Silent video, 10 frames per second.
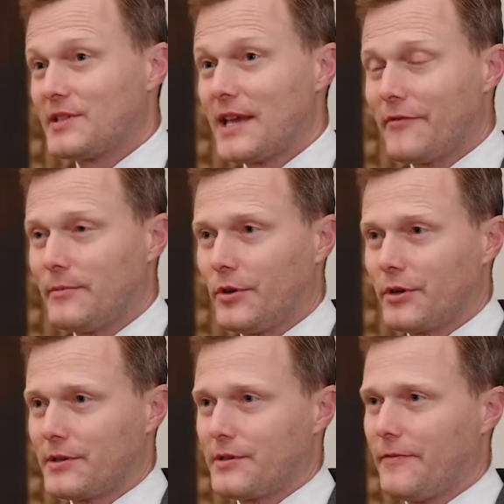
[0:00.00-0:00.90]
seven
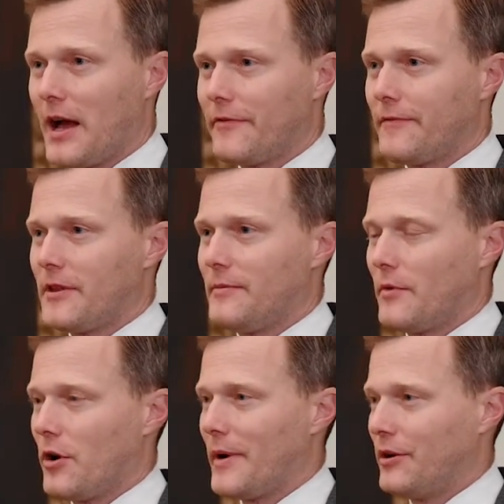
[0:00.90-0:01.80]
books. Five of them
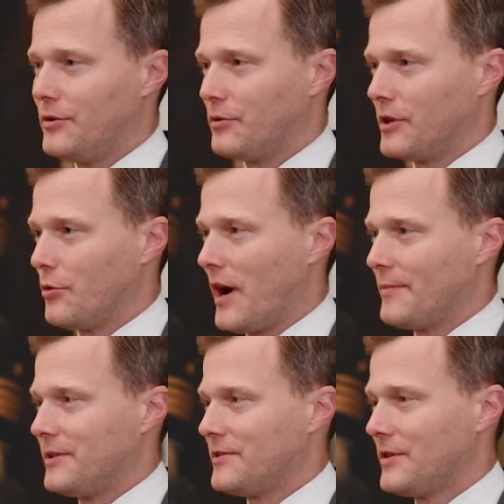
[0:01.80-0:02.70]
are about nuclear
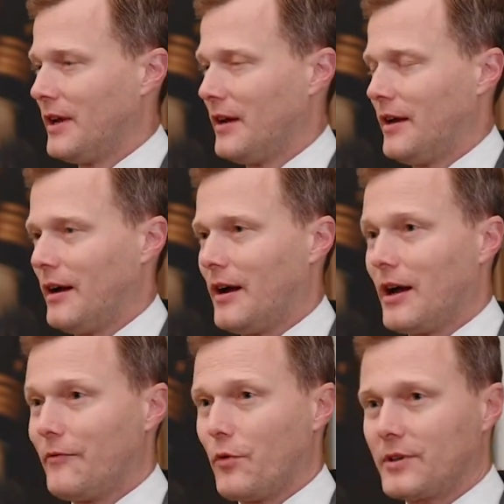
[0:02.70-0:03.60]
weapons.
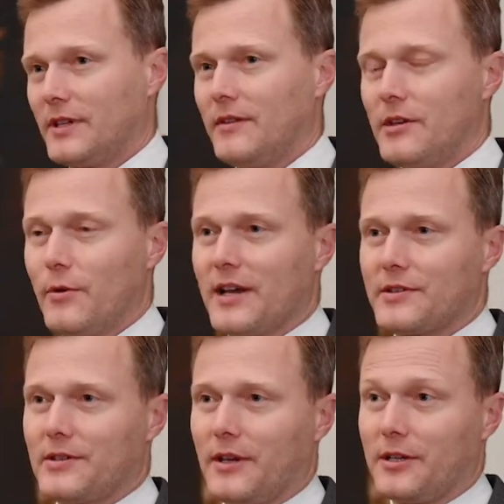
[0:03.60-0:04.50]
I've worked in the
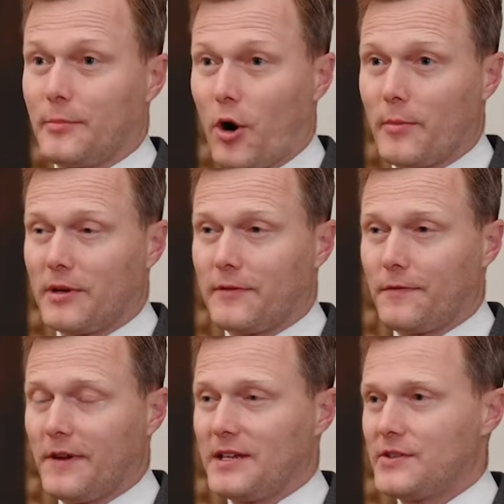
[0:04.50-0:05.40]
U.S. Department of
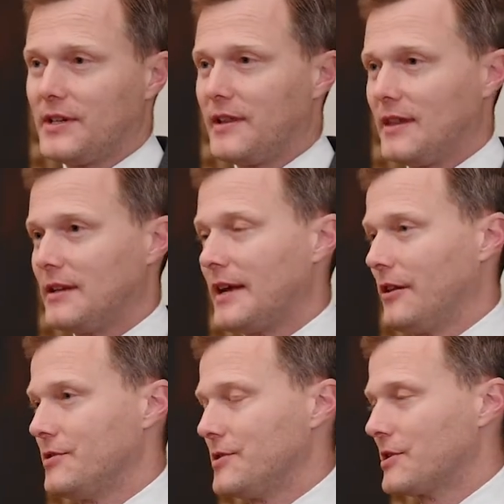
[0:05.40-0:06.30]
Defense and in the
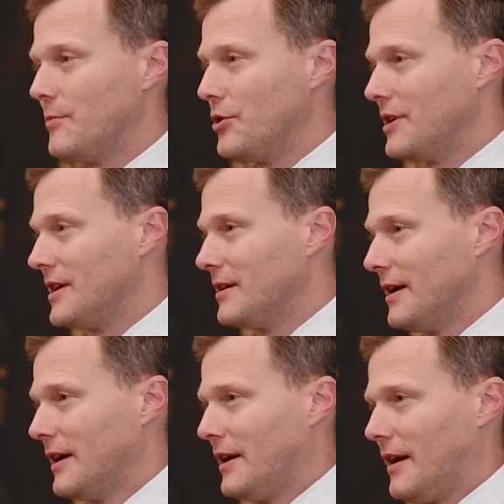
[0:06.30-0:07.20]
intelligence community
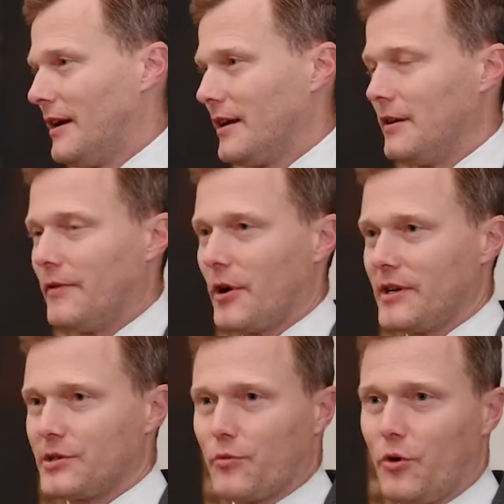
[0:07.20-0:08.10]
in
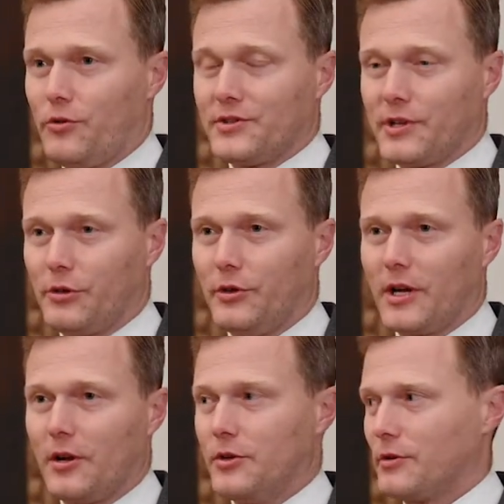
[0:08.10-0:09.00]
various roles,
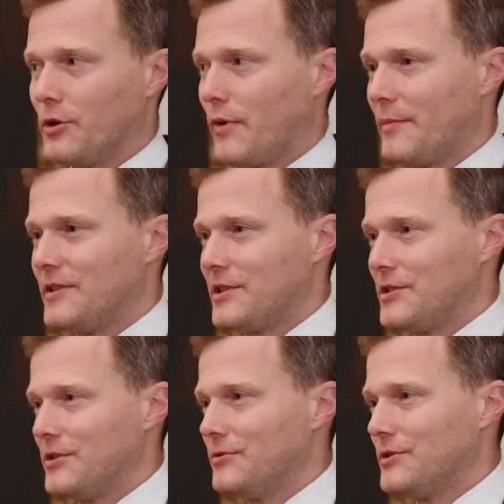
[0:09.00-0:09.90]
including on nuclear weapons
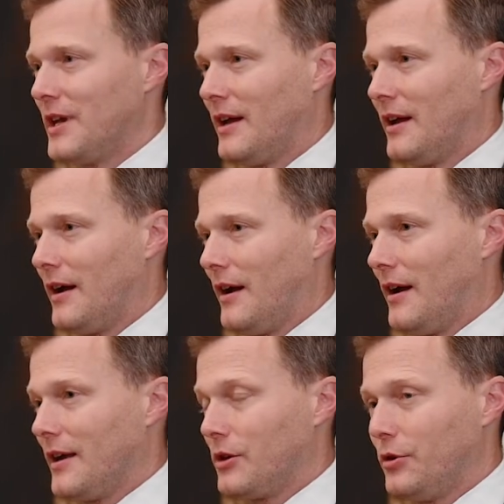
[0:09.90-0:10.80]
issues,
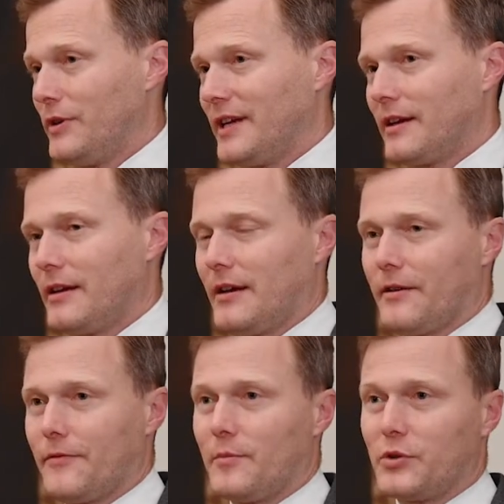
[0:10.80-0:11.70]
including
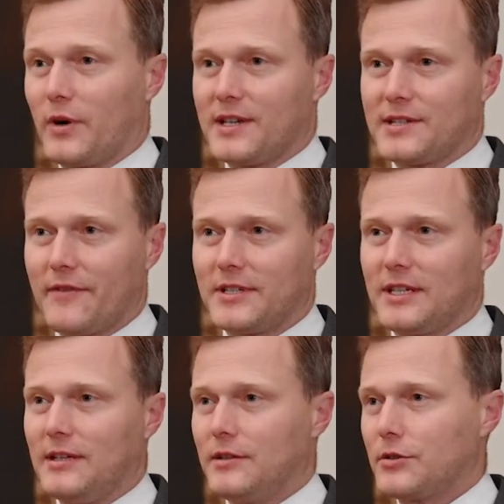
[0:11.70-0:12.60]
from
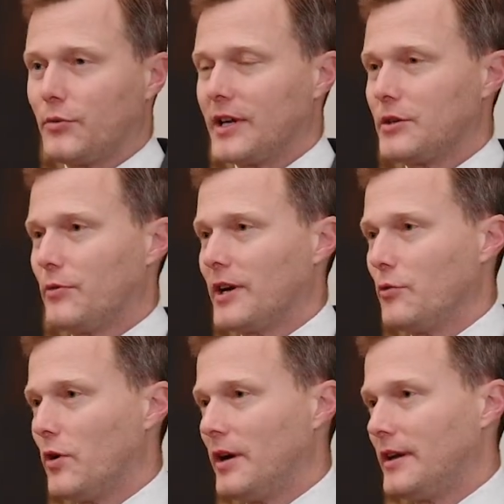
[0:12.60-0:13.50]
2017 to
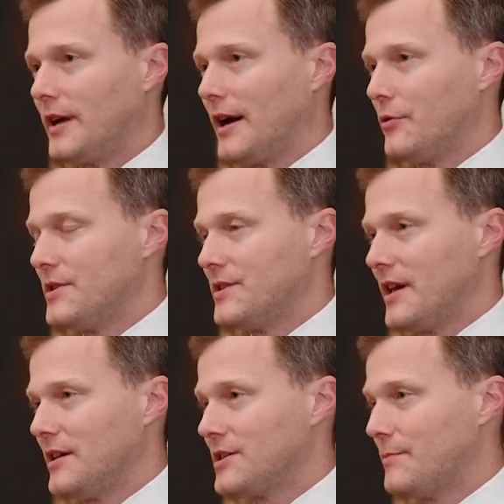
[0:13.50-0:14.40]
2021, I was
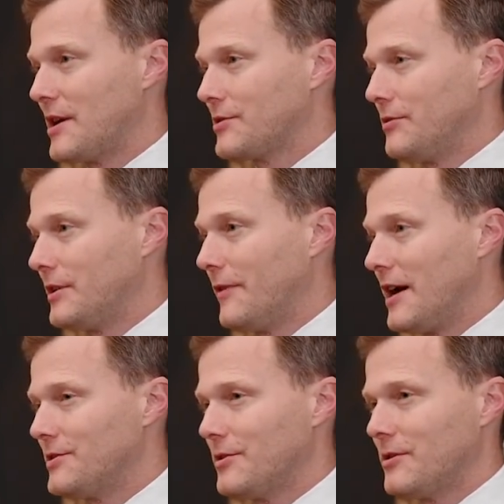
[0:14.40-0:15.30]
a special
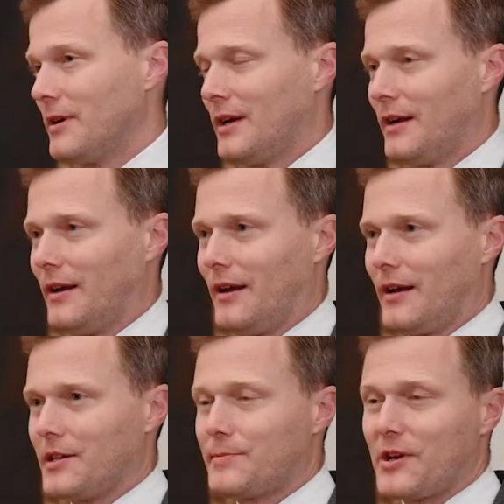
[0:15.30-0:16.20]
advisor,
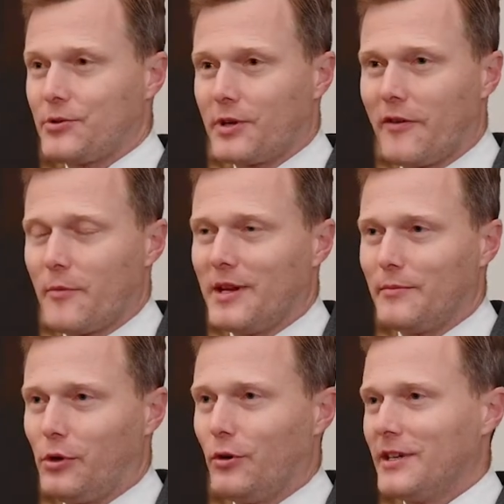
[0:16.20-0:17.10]
a special government
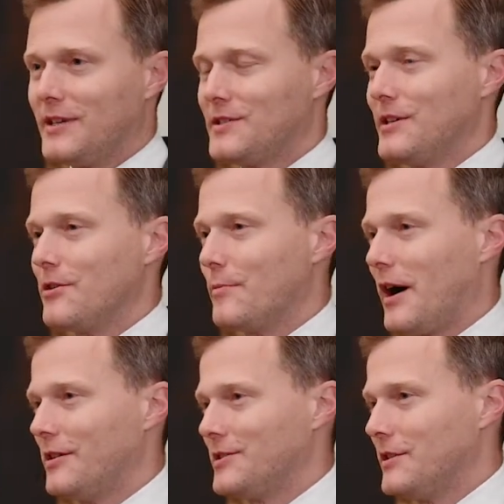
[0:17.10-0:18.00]
employee and senior
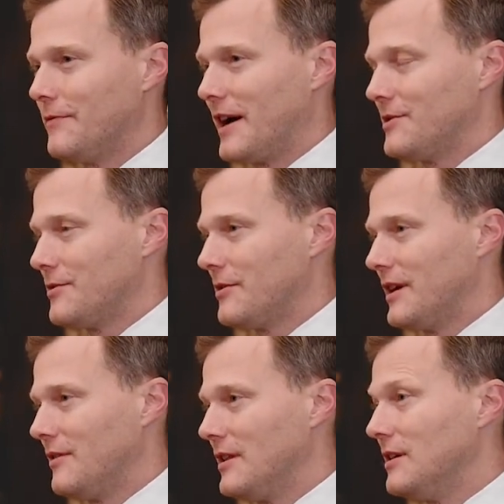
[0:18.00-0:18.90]
policy advisor
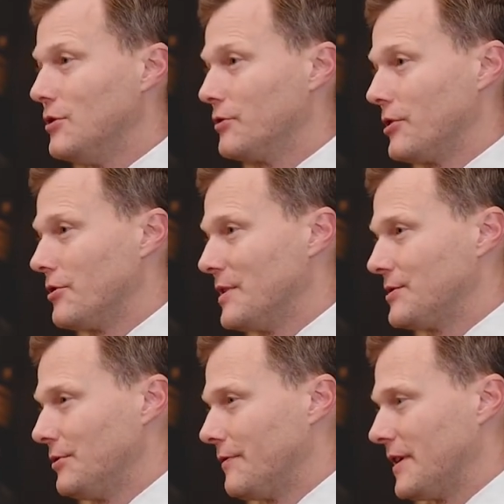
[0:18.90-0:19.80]
in the Nuclear and
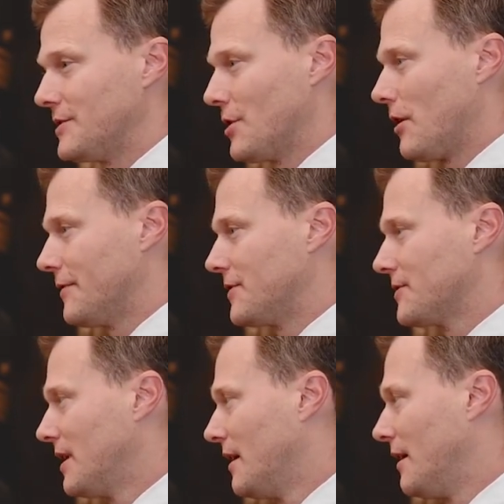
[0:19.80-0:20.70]
Missile Defense
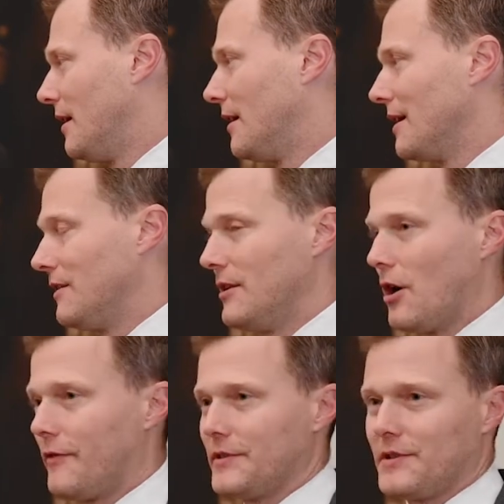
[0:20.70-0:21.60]
Office in the
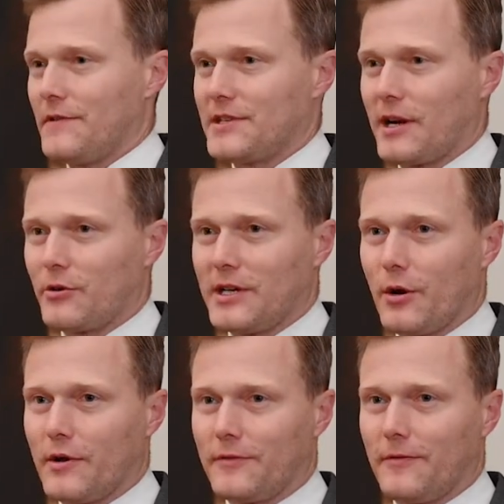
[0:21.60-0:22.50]
Office of the
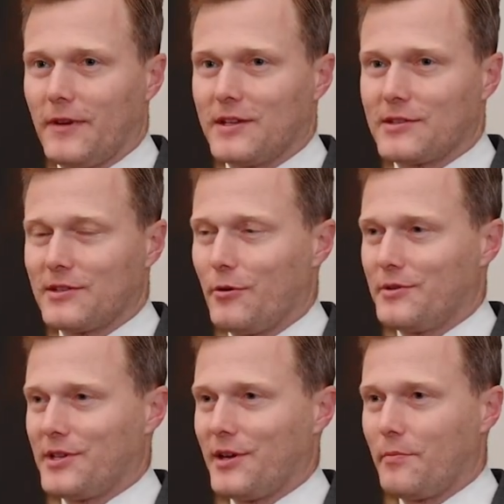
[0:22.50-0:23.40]
Secretary of Defense. So it
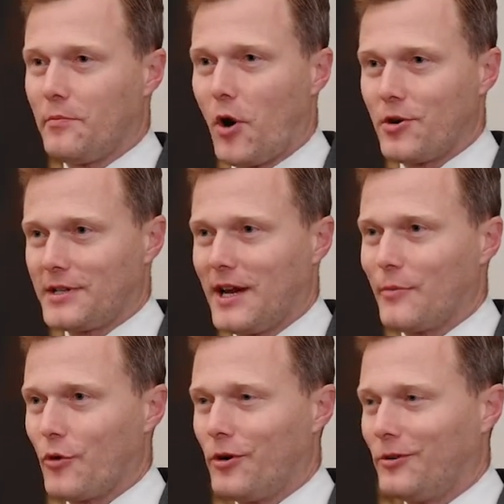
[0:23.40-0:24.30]
was a
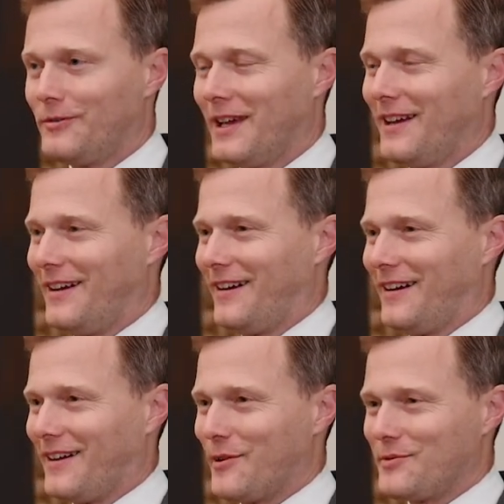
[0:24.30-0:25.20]
part-time role.
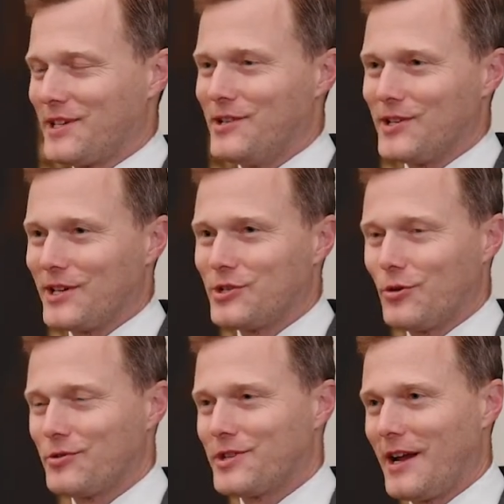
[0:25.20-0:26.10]
I was teaching at
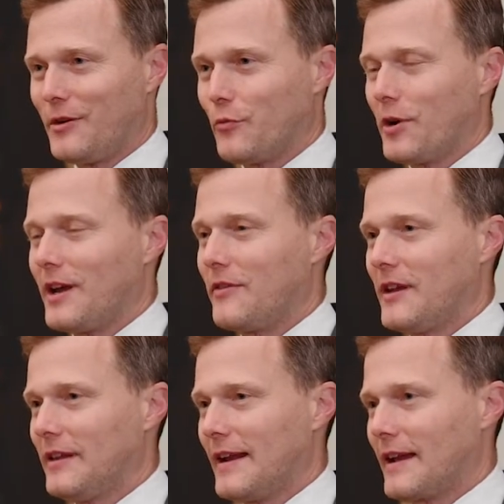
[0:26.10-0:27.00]
Georgetown, working at the
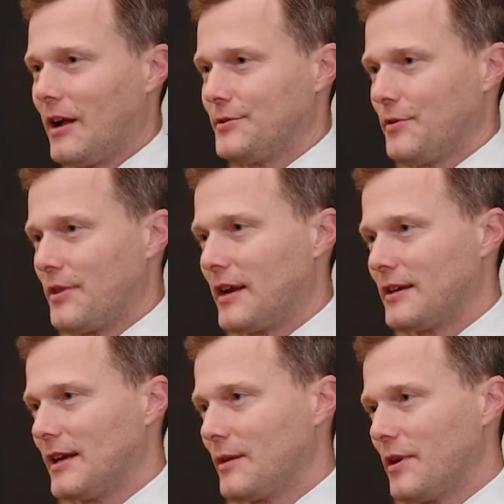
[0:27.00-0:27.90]
Atlantic Council think
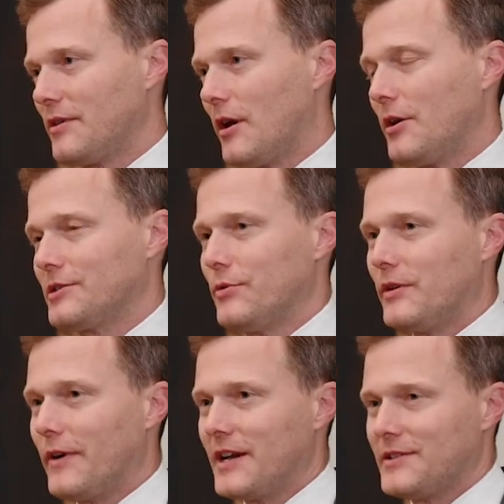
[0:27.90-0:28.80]
tank, but also
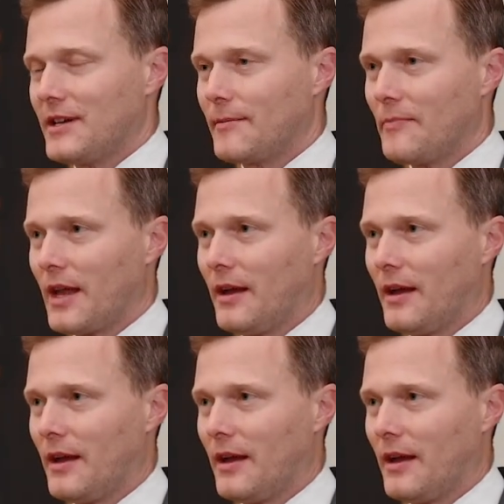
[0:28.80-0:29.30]
advising